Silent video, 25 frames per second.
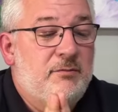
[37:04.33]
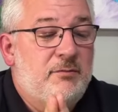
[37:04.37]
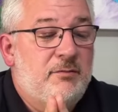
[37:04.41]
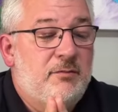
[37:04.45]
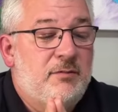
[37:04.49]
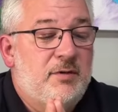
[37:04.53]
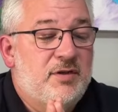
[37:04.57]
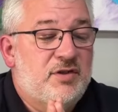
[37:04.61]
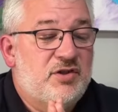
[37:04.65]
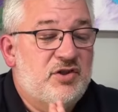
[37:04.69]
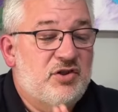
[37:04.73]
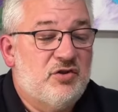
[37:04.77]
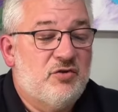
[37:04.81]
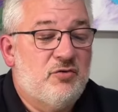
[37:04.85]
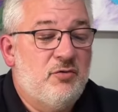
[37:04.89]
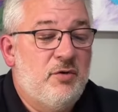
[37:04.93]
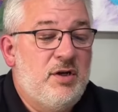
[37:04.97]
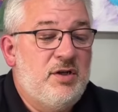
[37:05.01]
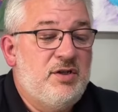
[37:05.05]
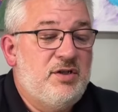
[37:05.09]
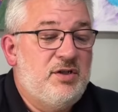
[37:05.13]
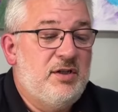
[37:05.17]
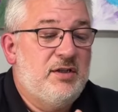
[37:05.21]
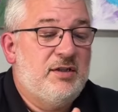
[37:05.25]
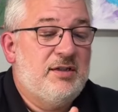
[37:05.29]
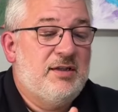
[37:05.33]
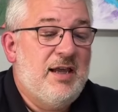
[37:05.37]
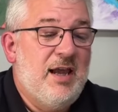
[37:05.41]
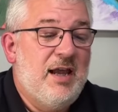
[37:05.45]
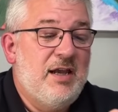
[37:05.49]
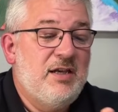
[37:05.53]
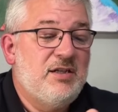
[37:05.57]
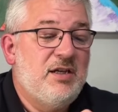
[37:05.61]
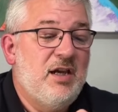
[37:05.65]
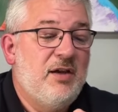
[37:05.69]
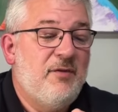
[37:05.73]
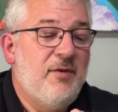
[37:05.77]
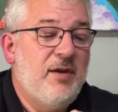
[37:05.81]
the stringent
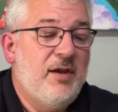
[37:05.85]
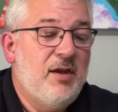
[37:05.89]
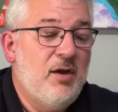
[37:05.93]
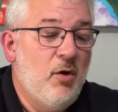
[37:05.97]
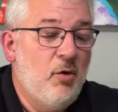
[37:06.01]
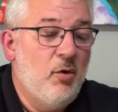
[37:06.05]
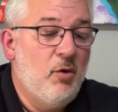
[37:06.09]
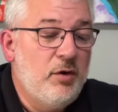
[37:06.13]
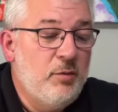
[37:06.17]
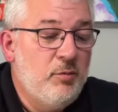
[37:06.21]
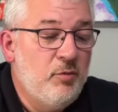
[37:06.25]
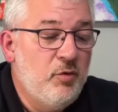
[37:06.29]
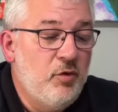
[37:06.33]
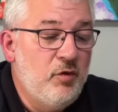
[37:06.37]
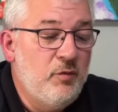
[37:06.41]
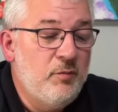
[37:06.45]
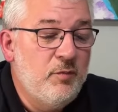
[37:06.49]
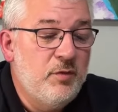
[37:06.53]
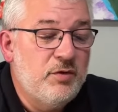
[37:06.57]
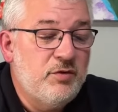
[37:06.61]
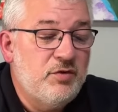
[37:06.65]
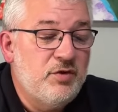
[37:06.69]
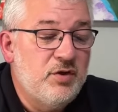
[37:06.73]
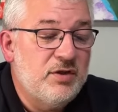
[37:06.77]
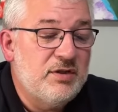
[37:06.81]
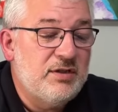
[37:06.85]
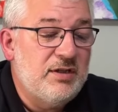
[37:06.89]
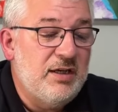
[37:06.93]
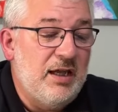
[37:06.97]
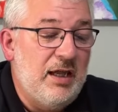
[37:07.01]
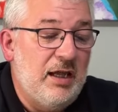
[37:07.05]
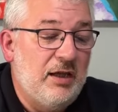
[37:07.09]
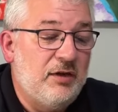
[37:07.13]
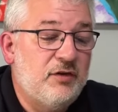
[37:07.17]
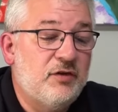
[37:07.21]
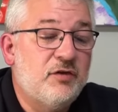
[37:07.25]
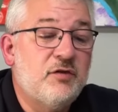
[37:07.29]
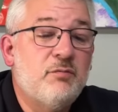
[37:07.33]
KJV only movement just
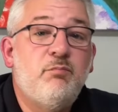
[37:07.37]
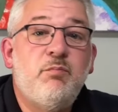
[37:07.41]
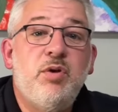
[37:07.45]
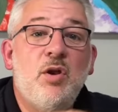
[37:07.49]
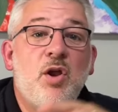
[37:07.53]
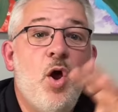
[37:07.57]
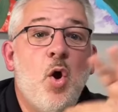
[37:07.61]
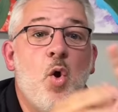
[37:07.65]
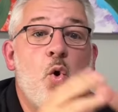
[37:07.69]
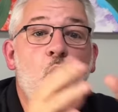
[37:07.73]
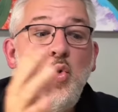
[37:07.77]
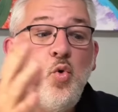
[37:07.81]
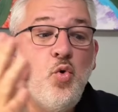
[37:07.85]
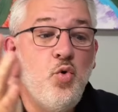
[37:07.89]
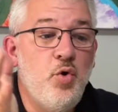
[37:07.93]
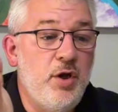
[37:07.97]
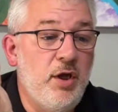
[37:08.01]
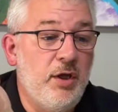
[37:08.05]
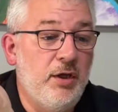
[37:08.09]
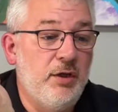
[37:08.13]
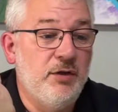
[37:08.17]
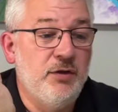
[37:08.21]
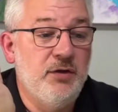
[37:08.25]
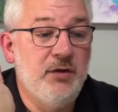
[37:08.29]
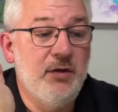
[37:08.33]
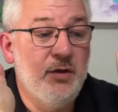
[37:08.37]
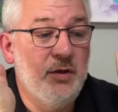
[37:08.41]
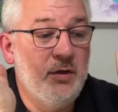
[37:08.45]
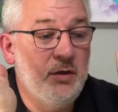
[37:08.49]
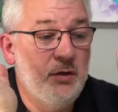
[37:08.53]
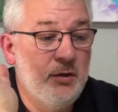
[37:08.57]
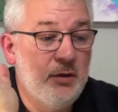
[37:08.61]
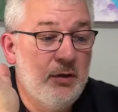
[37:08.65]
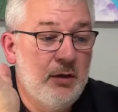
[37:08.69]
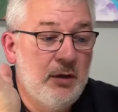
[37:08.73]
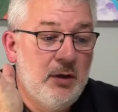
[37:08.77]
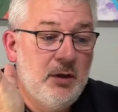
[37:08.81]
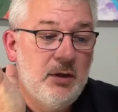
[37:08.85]
exploded
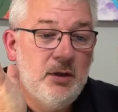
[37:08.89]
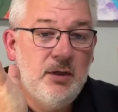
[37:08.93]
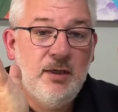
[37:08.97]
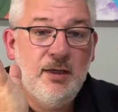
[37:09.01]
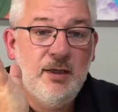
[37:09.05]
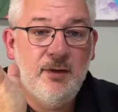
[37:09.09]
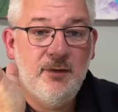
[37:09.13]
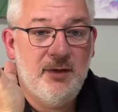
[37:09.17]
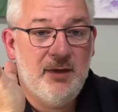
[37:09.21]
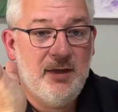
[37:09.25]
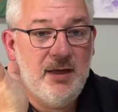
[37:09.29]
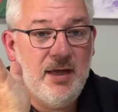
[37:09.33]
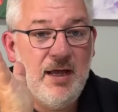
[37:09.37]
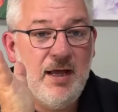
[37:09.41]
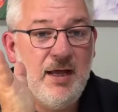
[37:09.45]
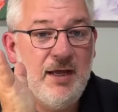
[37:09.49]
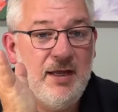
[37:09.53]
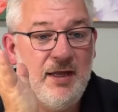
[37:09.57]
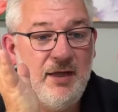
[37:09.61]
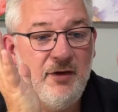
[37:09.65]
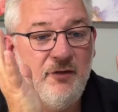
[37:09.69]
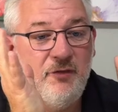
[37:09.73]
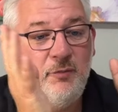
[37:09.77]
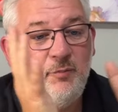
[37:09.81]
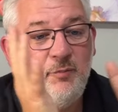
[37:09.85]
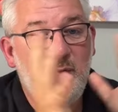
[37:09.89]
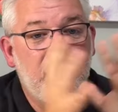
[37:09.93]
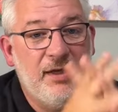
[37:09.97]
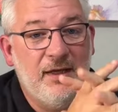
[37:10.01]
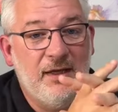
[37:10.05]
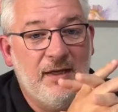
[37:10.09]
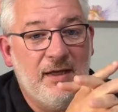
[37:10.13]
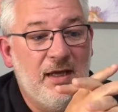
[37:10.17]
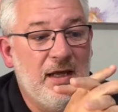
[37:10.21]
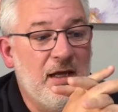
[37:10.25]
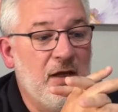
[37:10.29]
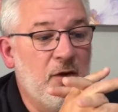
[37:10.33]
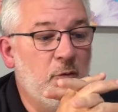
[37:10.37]
in the
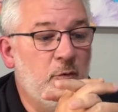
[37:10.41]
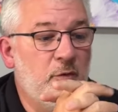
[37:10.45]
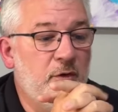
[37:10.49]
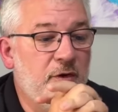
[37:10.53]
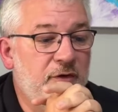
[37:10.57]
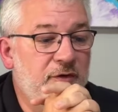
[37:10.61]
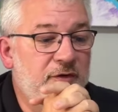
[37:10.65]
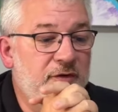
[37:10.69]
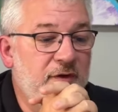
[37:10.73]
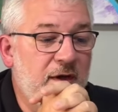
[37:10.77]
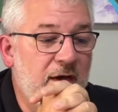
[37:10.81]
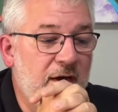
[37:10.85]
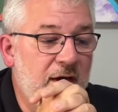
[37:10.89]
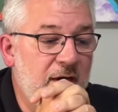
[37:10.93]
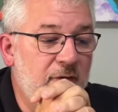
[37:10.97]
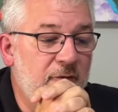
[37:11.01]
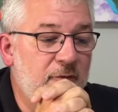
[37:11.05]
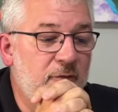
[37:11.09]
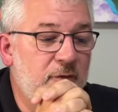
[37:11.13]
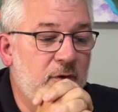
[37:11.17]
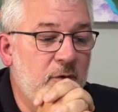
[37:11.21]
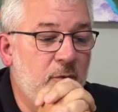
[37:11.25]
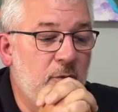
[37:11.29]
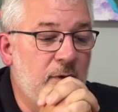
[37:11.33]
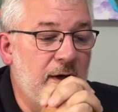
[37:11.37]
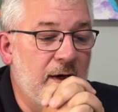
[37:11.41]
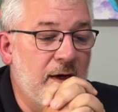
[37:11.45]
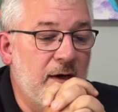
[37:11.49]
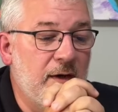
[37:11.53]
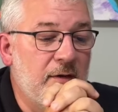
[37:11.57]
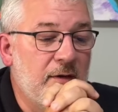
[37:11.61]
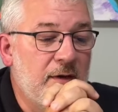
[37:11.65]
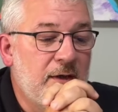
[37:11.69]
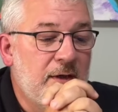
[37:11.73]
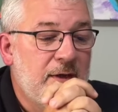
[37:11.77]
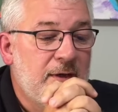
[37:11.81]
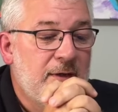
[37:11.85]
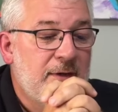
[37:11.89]
IFB. It was everywhere.
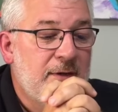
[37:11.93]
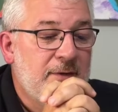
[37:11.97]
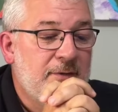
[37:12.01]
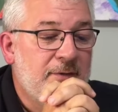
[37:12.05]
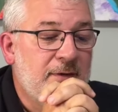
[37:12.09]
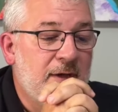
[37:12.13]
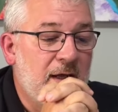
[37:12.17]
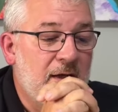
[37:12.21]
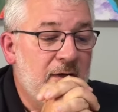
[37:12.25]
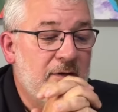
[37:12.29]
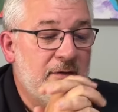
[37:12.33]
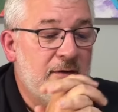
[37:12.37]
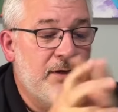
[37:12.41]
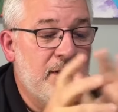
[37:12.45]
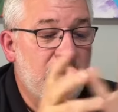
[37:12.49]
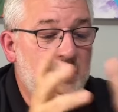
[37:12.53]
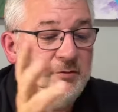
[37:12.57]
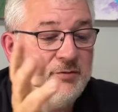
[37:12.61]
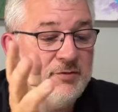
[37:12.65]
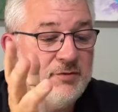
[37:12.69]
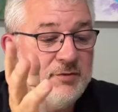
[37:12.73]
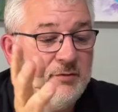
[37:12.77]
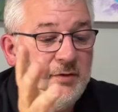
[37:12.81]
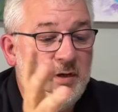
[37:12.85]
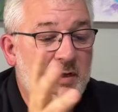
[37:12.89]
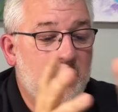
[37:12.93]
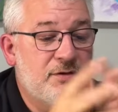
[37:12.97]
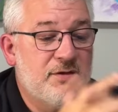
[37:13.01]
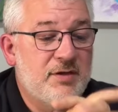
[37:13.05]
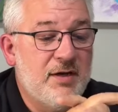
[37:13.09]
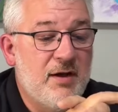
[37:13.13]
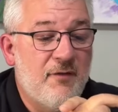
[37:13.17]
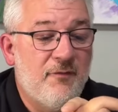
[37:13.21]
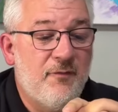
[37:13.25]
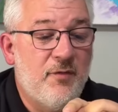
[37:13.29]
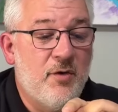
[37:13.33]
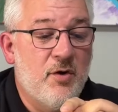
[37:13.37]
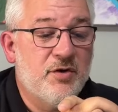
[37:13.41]
Now, here's
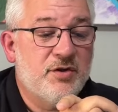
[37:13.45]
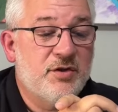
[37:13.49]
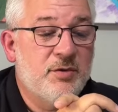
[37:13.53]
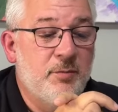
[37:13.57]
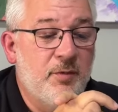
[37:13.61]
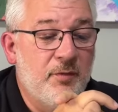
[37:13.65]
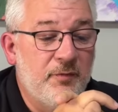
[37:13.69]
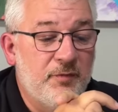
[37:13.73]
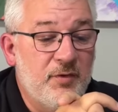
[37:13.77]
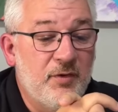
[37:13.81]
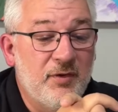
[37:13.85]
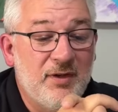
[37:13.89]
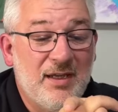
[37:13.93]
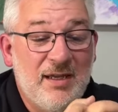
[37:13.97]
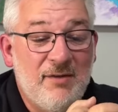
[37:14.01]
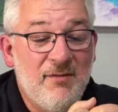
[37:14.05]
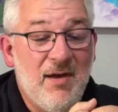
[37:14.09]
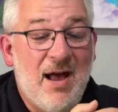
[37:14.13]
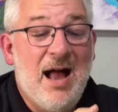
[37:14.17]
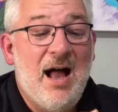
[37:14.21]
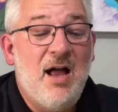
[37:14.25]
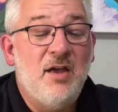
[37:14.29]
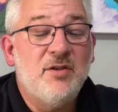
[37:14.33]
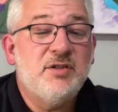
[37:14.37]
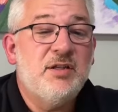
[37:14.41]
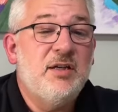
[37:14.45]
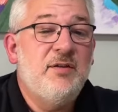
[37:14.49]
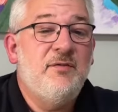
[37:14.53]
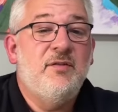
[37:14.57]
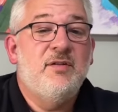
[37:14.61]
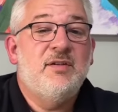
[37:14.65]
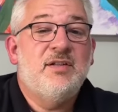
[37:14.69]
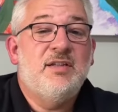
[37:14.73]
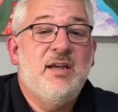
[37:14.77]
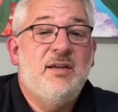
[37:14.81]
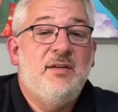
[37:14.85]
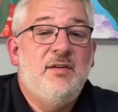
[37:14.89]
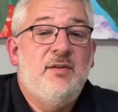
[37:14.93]
how far some of them took. Hyles
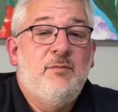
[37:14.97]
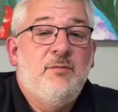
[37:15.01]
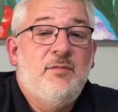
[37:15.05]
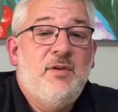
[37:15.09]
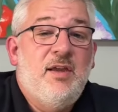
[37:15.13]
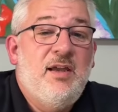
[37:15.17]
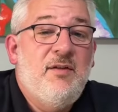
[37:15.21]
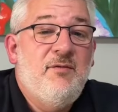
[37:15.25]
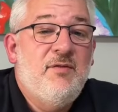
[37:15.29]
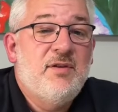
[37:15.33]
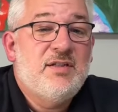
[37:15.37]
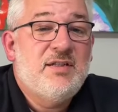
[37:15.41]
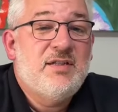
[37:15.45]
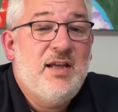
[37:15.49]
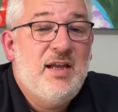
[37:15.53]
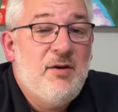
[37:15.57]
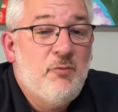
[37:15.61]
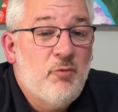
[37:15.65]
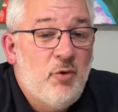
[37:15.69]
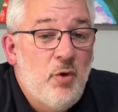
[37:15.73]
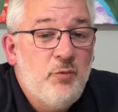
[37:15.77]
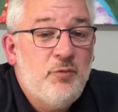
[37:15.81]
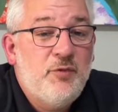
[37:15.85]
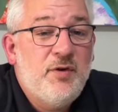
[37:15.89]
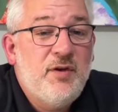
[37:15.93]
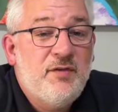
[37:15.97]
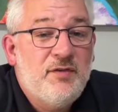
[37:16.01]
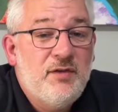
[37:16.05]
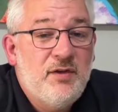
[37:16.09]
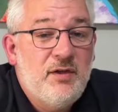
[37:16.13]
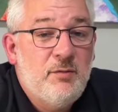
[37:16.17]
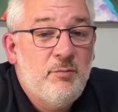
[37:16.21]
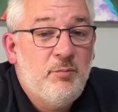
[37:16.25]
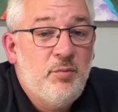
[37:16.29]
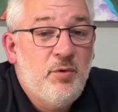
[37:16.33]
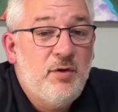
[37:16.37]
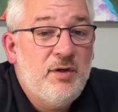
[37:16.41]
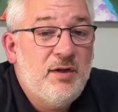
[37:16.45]
wrote this in
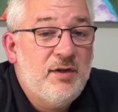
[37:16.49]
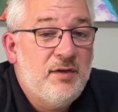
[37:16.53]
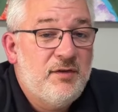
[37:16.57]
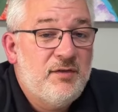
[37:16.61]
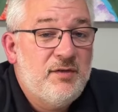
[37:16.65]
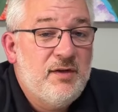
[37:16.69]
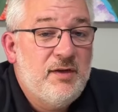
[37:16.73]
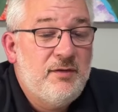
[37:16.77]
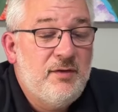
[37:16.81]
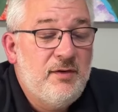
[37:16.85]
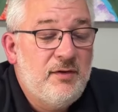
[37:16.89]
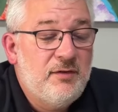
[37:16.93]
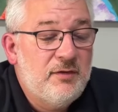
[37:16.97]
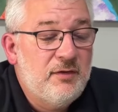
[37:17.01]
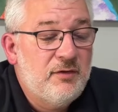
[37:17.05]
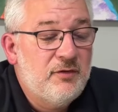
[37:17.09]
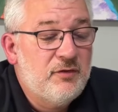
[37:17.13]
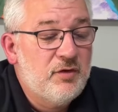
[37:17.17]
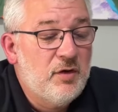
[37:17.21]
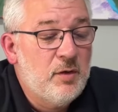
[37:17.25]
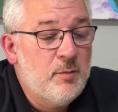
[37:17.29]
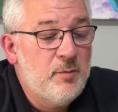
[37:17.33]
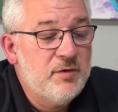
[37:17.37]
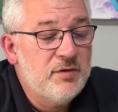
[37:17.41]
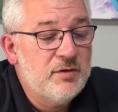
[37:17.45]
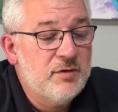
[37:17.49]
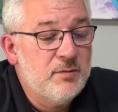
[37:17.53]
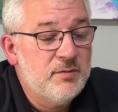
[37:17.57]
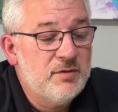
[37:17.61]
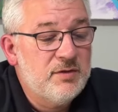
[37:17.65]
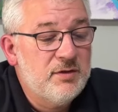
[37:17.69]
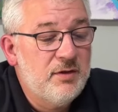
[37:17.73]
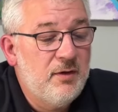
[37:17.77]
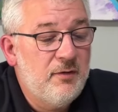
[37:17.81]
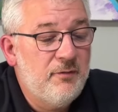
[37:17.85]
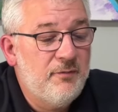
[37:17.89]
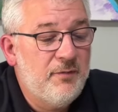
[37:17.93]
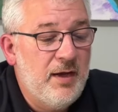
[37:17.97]
the book and said this in sermons
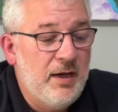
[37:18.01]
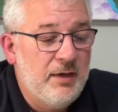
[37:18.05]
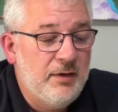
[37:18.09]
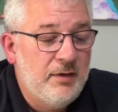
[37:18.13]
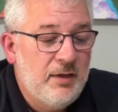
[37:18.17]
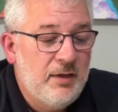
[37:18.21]
himself, that